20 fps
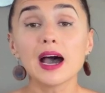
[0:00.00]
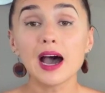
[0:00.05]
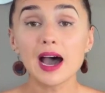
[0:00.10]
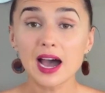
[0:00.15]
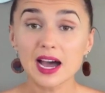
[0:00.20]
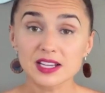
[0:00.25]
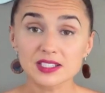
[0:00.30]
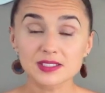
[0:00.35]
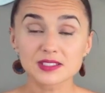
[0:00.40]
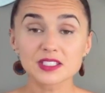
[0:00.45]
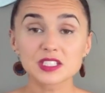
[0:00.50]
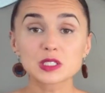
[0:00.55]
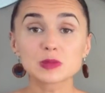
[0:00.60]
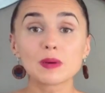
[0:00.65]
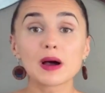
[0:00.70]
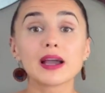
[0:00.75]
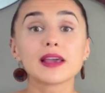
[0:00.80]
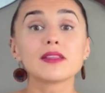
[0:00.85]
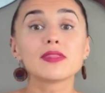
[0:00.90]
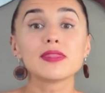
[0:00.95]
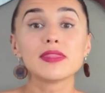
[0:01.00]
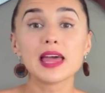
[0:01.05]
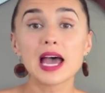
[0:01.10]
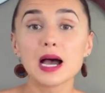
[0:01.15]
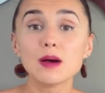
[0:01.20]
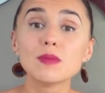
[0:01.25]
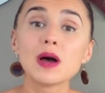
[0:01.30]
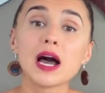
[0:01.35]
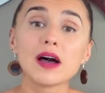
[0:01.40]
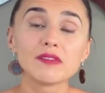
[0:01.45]
us despite
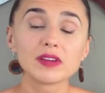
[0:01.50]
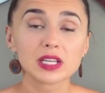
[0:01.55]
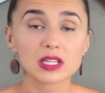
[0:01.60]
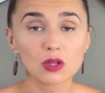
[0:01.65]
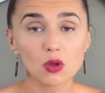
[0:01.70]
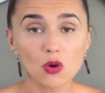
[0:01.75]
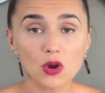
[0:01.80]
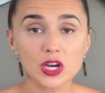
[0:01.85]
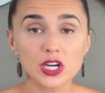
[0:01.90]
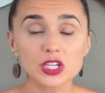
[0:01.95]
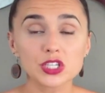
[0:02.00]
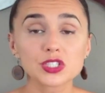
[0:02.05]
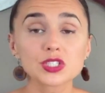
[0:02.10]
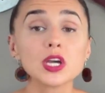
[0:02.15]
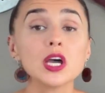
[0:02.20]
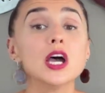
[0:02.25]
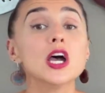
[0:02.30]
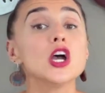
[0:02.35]
them having lawyers